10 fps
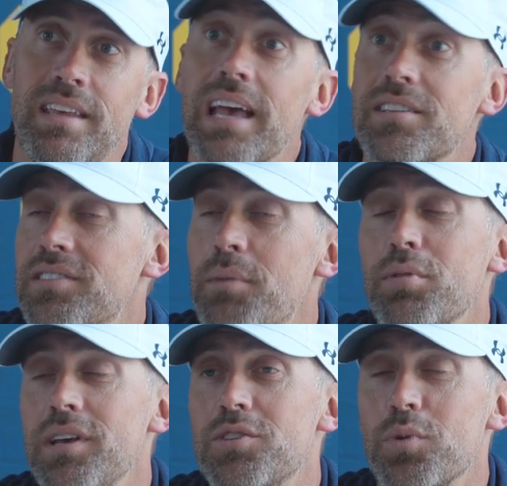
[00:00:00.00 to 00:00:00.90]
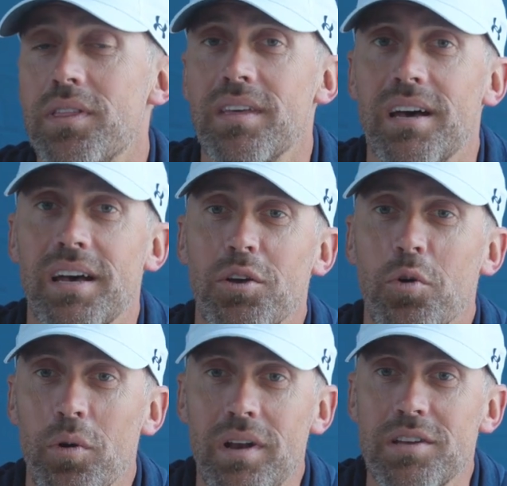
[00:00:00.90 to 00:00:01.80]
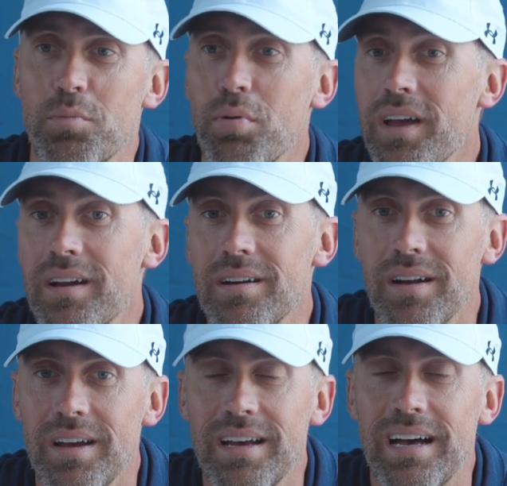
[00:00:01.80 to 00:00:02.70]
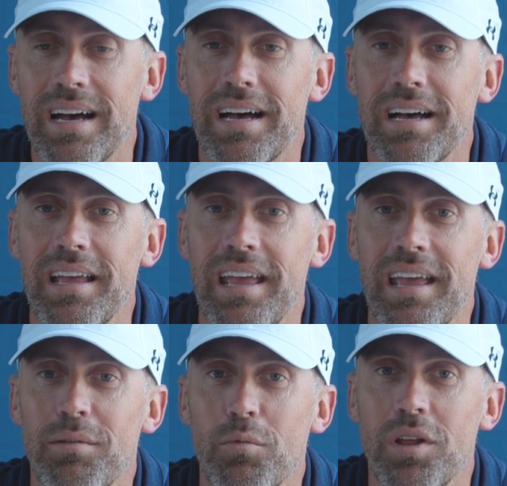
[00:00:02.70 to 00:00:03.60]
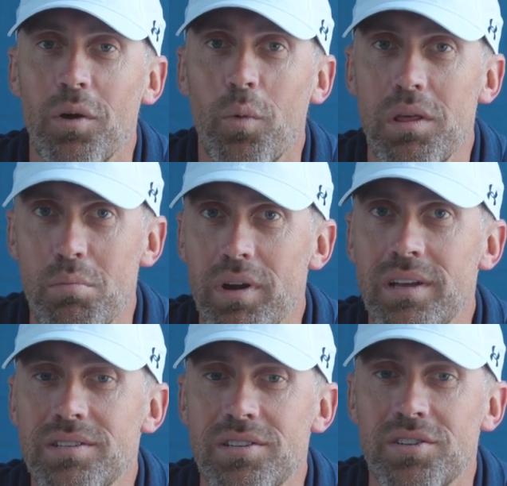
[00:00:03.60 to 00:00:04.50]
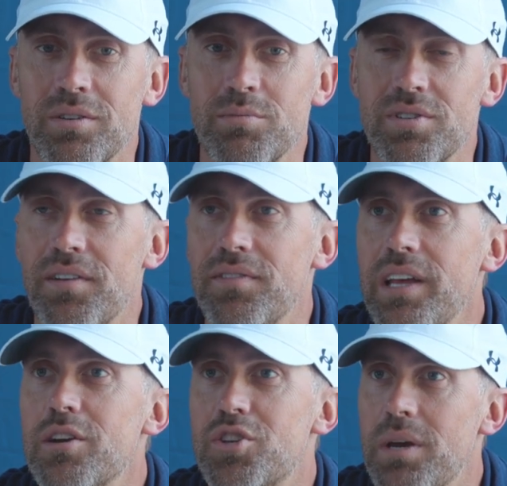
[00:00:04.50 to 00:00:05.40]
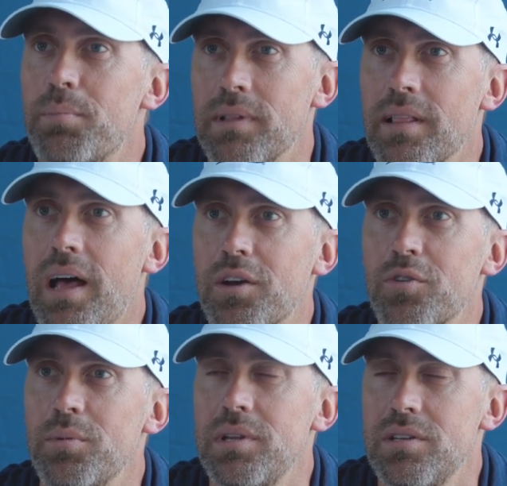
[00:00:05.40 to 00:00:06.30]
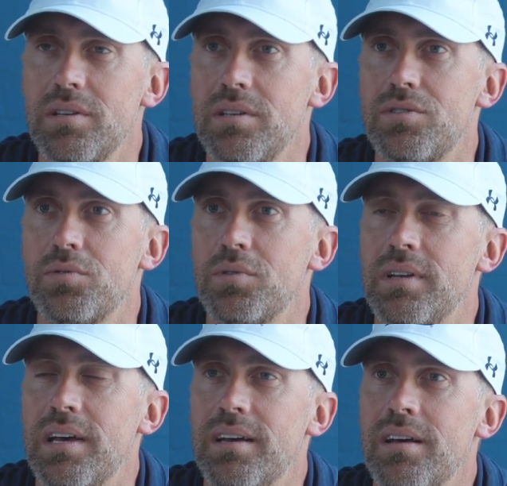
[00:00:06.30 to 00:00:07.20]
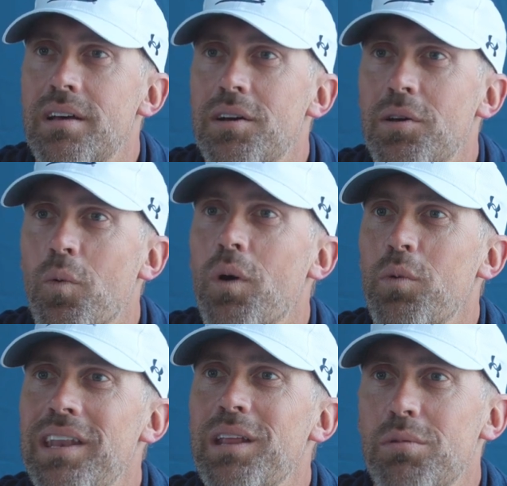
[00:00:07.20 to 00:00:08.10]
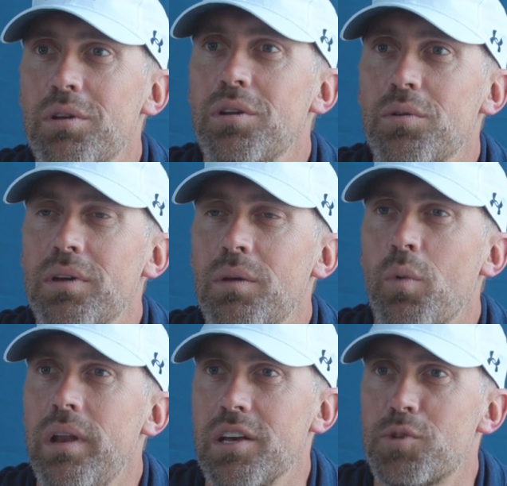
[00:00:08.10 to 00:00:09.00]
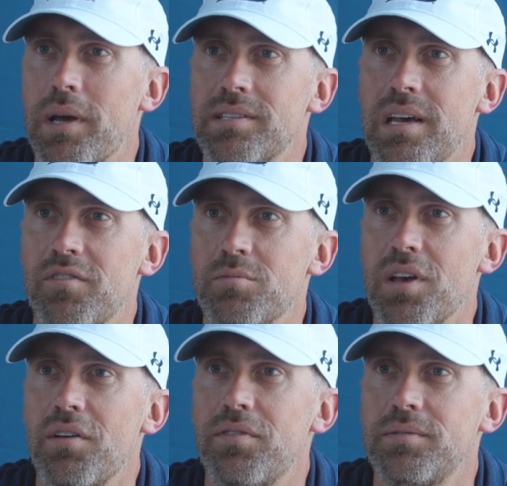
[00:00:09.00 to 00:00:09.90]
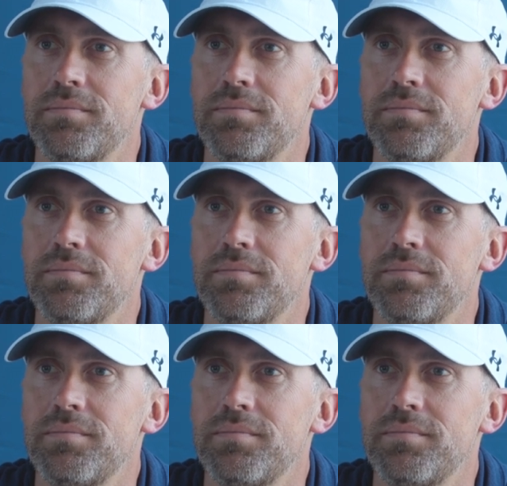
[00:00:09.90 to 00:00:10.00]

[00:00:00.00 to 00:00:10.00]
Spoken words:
Yes, I'm pleased with Coyne as a player. And you know what he brings in terms of leadership in the locker room, and he's doing what we need him to do and what he expects out of himself.